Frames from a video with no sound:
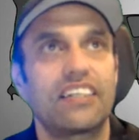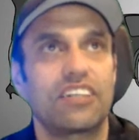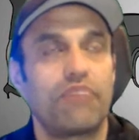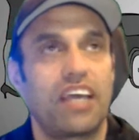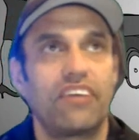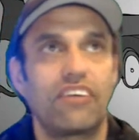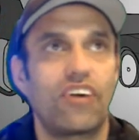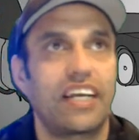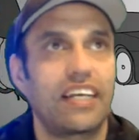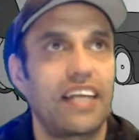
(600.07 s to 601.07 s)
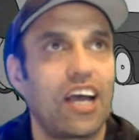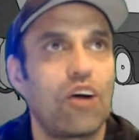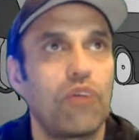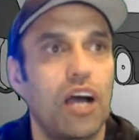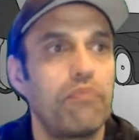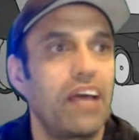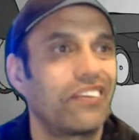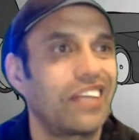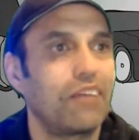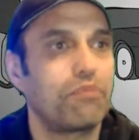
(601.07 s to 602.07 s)
I'm having right now about
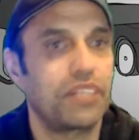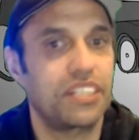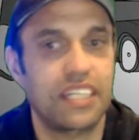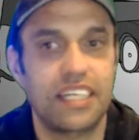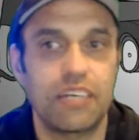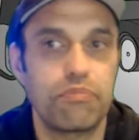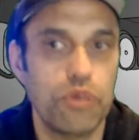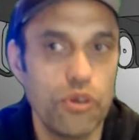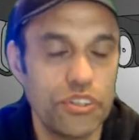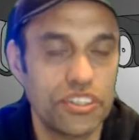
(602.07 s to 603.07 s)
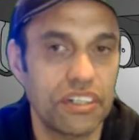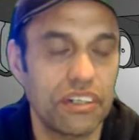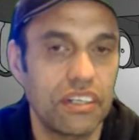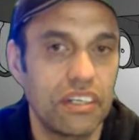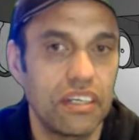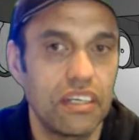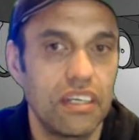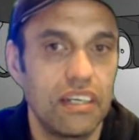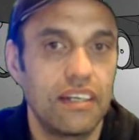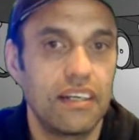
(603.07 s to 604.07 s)
that particular person.
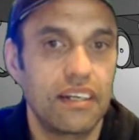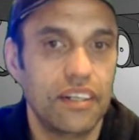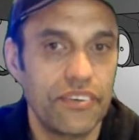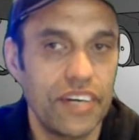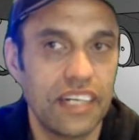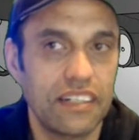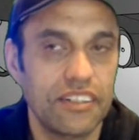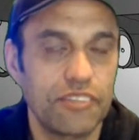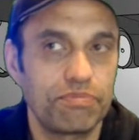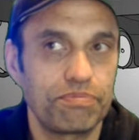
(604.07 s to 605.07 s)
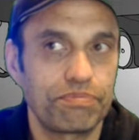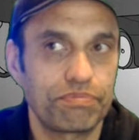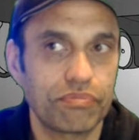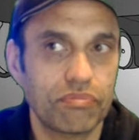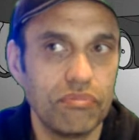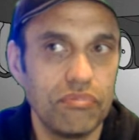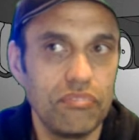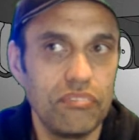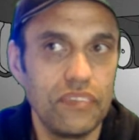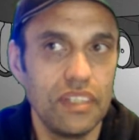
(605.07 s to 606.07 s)
Correct?
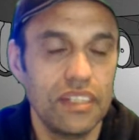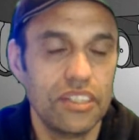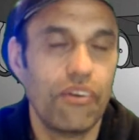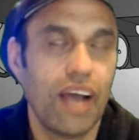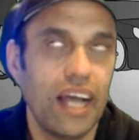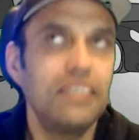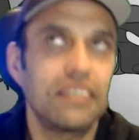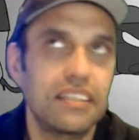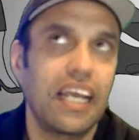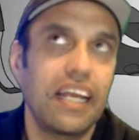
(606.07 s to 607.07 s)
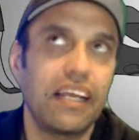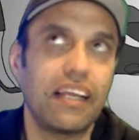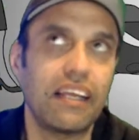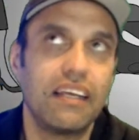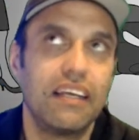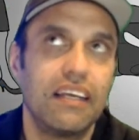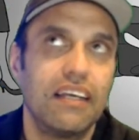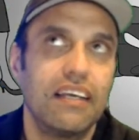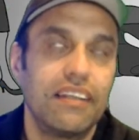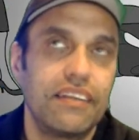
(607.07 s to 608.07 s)
So understanding
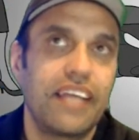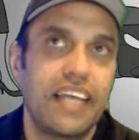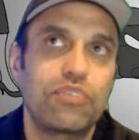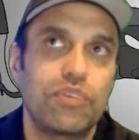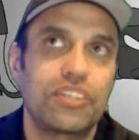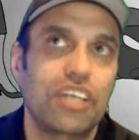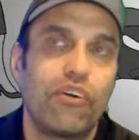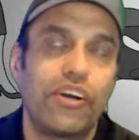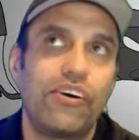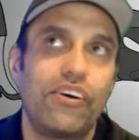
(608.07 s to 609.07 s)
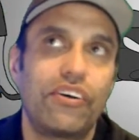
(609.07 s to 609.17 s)
that's what's going on.